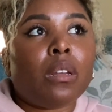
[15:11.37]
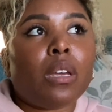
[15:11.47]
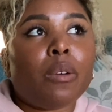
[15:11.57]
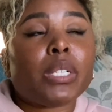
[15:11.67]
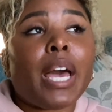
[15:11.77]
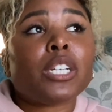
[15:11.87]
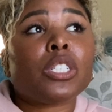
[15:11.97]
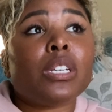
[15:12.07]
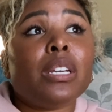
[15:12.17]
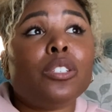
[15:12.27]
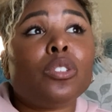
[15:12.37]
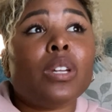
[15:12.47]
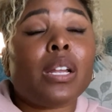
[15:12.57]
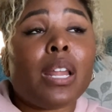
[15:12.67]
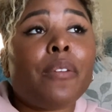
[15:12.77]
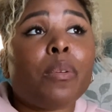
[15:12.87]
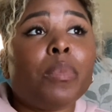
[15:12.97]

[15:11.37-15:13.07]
it was actually 11